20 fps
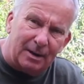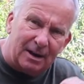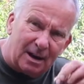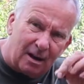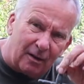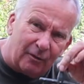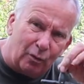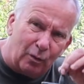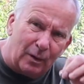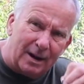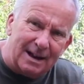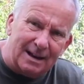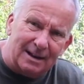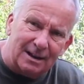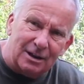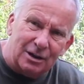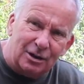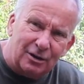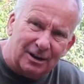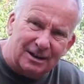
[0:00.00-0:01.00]
enough weed
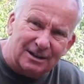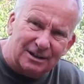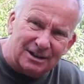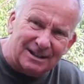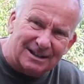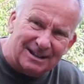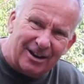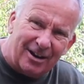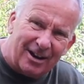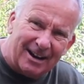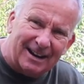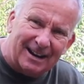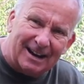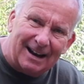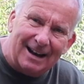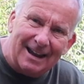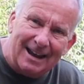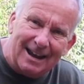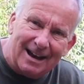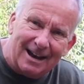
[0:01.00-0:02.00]
that you can just like
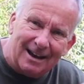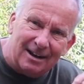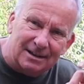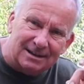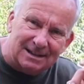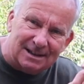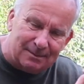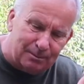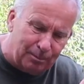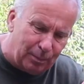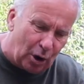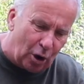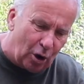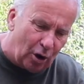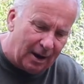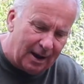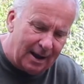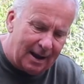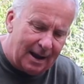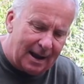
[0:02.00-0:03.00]
clear a spot.